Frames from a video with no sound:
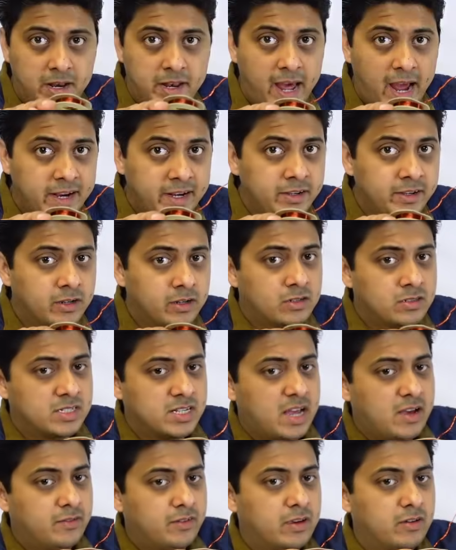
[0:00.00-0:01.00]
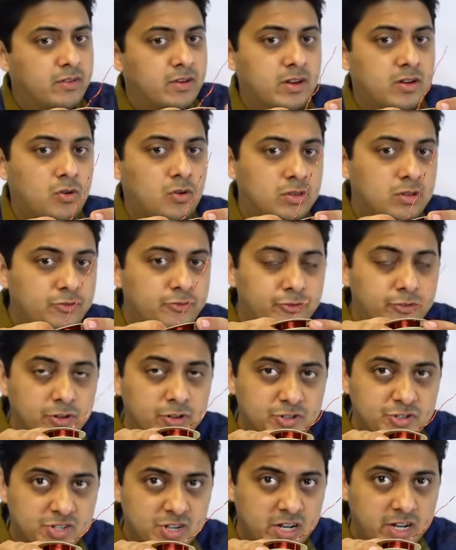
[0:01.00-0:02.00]
9 turns I have given on the
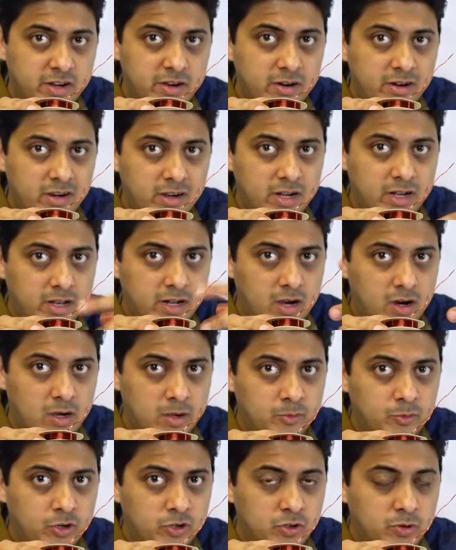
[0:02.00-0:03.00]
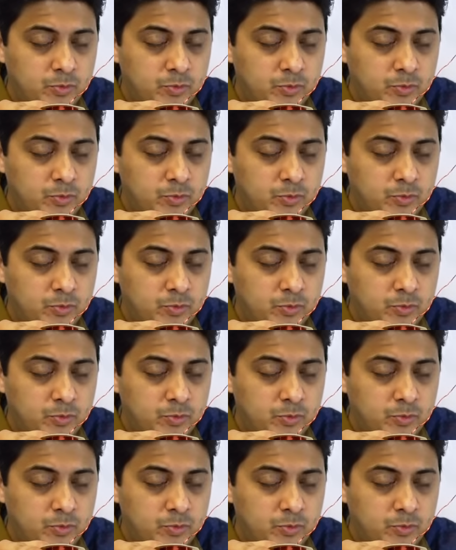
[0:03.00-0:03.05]
first layer and now I'm going